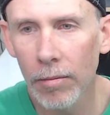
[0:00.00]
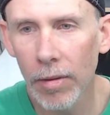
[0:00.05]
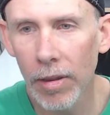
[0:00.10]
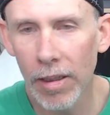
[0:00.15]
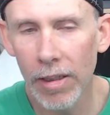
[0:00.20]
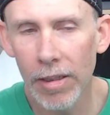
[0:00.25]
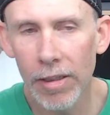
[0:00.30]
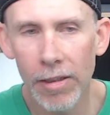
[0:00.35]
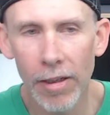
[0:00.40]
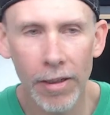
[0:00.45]

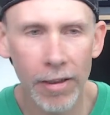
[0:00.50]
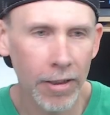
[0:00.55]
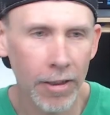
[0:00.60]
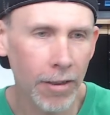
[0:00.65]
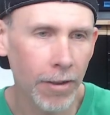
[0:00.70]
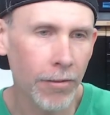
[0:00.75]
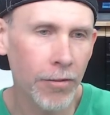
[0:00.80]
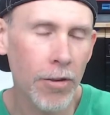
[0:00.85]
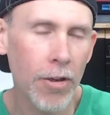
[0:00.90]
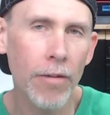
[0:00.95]
But it, you
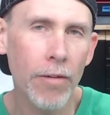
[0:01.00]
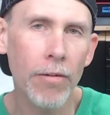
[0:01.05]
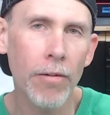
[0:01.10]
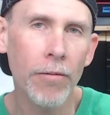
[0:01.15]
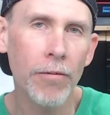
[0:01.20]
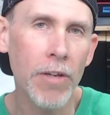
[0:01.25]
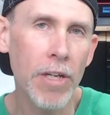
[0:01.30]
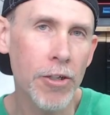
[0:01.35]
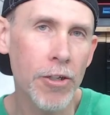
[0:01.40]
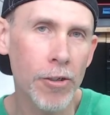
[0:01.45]
know, if you have
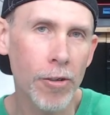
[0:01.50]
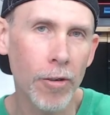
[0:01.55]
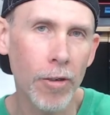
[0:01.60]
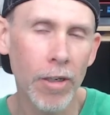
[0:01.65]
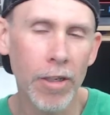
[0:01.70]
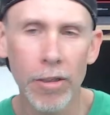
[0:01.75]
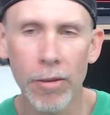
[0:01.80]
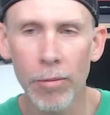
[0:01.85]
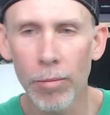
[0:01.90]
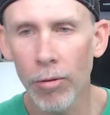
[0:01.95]
a feature
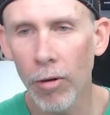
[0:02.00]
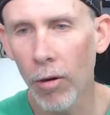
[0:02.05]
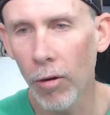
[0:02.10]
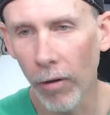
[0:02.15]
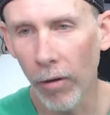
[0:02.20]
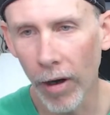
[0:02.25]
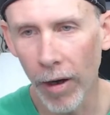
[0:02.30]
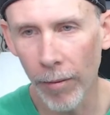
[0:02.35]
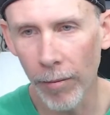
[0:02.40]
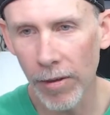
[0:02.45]
in your
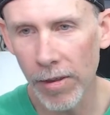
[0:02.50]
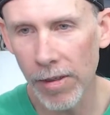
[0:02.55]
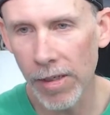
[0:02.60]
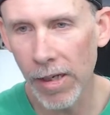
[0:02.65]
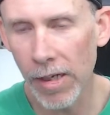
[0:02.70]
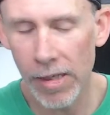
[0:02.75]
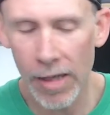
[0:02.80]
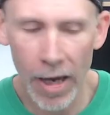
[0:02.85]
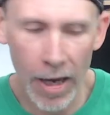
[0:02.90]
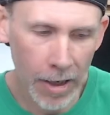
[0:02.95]
program that
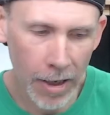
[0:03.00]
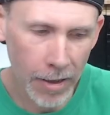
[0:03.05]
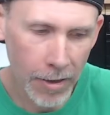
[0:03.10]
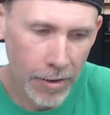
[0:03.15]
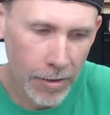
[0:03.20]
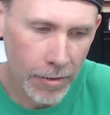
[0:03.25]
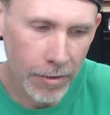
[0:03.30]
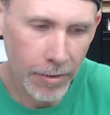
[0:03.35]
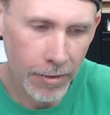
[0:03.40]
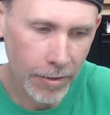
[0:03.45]
says,
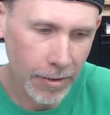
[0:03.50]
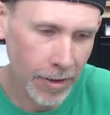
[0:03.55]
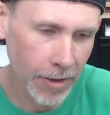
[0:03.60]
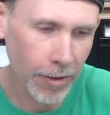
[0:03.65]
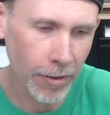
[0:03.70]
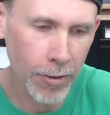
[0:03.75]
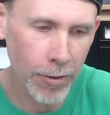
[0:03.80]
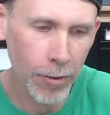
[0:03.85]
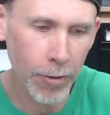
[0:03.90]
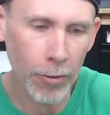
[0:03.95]
hey, you
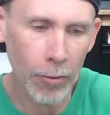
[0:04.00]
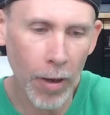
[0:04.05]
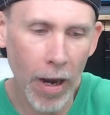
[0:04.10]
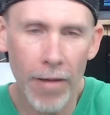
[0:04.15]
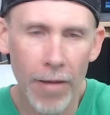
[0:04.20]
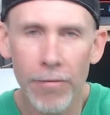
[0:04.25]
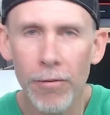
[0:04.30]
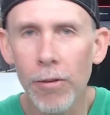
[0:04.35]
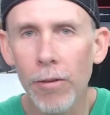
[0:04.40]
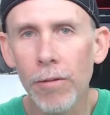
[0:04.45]
know, do a
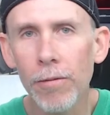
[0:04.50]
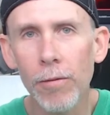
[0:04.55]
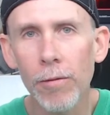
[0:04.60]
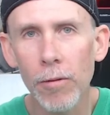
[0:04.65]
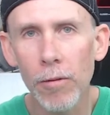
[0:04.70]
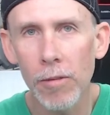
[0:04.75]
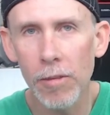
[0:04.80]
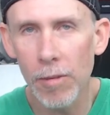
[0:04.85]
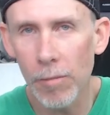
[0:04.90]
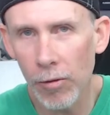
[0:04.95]
raffle
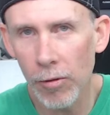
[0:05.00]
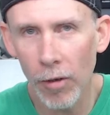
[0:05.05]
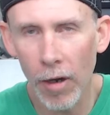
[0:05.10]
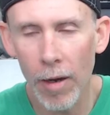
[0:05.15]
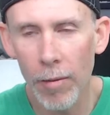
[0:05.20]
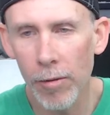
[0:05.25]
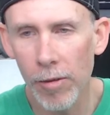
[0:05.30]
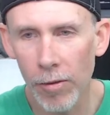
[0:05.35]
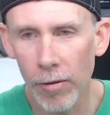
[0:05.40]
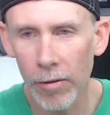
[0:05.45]
for
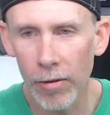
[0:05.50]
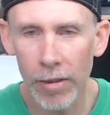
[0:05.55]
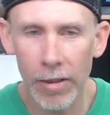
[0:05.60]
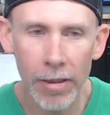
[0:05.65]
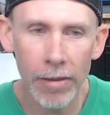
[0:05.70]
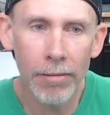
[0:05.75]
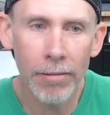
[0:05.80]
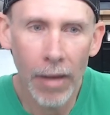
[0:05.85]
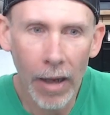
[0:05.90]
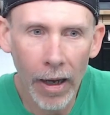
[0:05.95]
subscribers
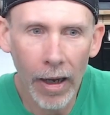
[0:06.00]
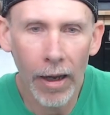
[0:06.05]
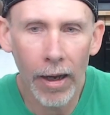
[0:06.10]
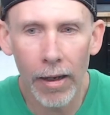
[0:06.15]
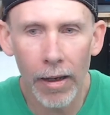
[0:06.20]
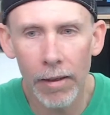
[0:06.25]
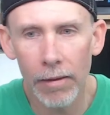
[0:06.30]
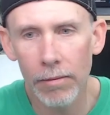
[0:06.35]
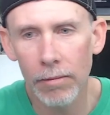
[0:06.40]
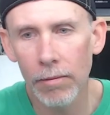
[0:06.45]
only,
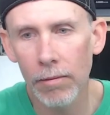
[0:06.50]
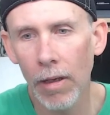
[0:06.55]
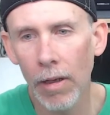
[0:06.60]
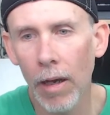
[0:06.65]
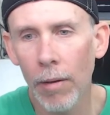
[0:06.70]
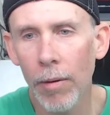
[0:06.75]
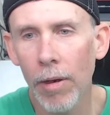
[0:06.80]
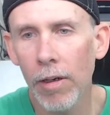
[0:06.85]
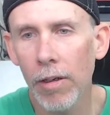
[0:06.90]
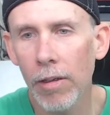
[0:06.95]
uh,
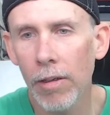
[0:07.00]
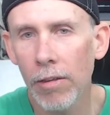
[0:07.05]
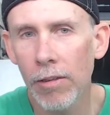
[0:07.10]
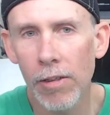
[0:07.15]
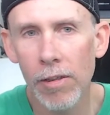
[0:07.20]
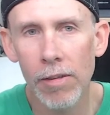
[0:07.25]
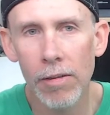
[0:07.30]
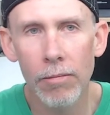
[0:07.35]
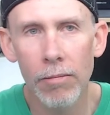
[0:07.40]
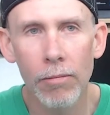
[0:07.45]
how about you
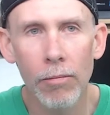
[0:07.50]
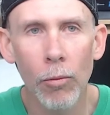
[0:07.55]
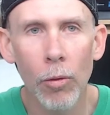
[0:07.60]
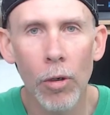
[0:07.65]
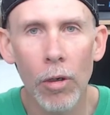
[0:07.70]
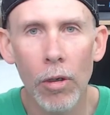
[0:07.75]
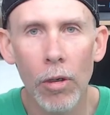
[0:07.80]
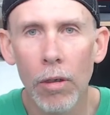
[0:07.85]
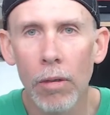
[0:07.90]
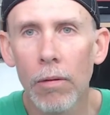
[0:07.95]
just
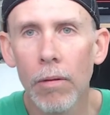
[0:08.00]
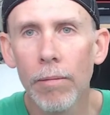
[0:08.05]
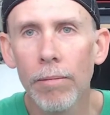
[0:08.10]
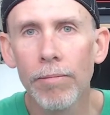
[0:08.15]
work?